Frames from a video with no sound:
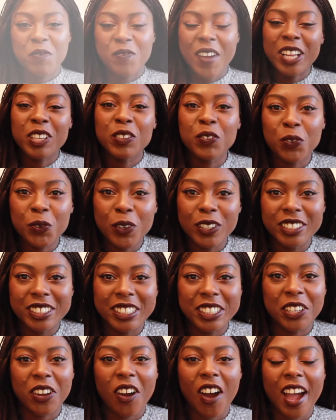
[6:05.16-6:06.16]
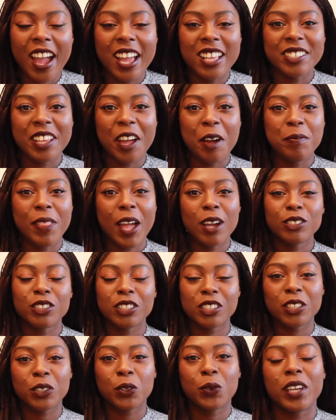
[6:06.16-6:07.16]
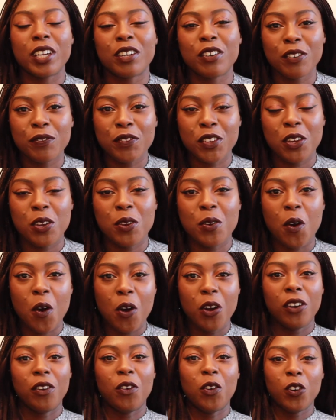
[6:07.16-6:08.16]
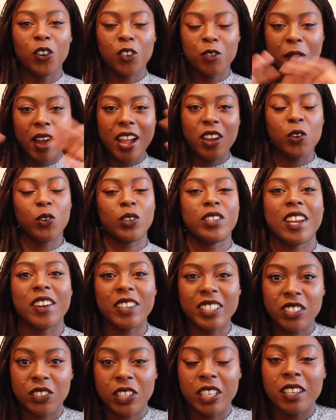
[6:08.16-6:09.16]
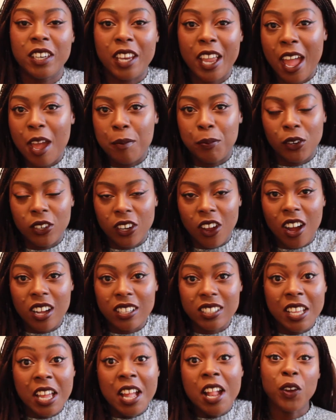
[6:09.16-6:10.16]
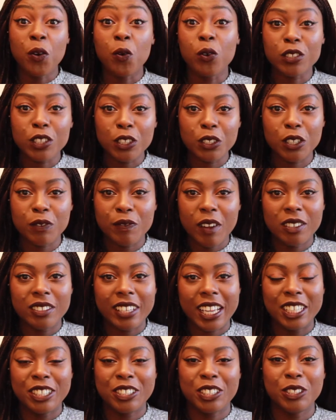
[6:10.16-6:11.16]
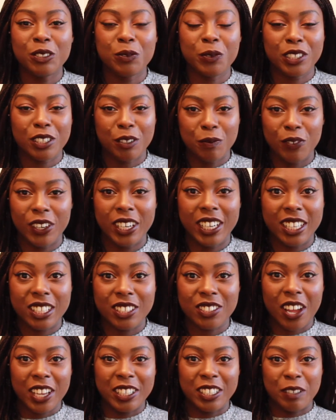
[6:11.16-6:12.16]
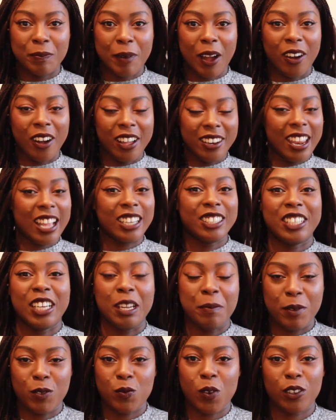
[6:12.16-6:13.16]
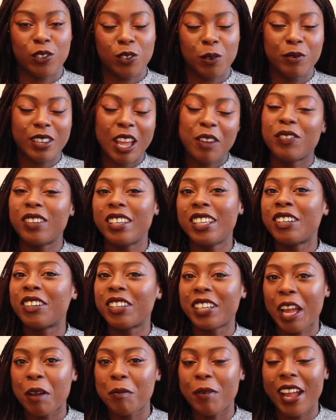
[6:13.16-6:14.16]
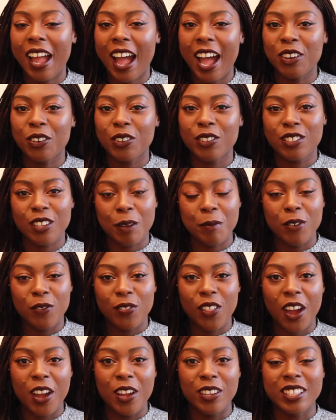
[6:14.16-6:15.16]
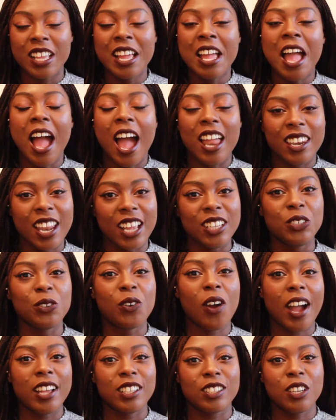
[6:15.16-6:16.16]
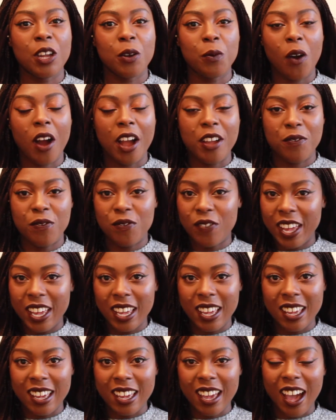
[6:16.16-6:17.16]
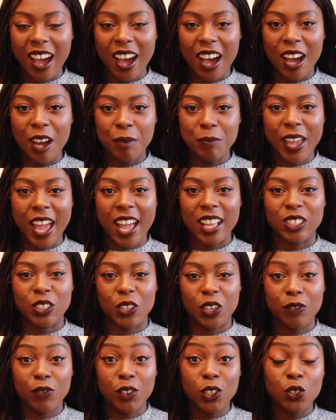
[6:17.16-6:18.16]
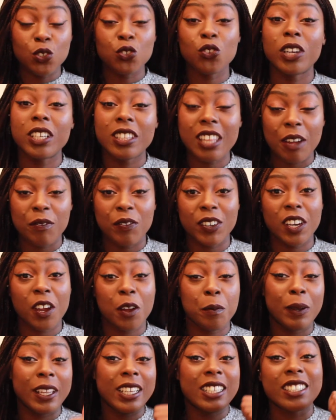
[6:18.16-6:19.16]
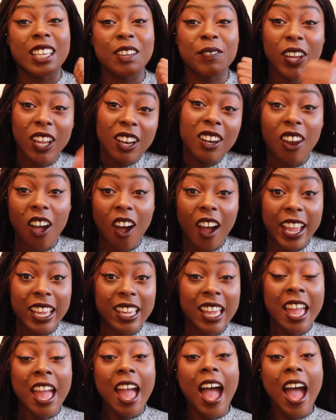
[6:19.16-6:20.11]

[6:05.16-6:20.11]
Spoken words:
thanks for watching, guys. That was just a quick review on all of my ordinary skincare products. They also do foundations, which I'm really excited about, and they're cheap as well, so I'm definitely going to get my hand on some of those and let you guys know what I think. Yeah, so if you enjoyed that video, please give it a like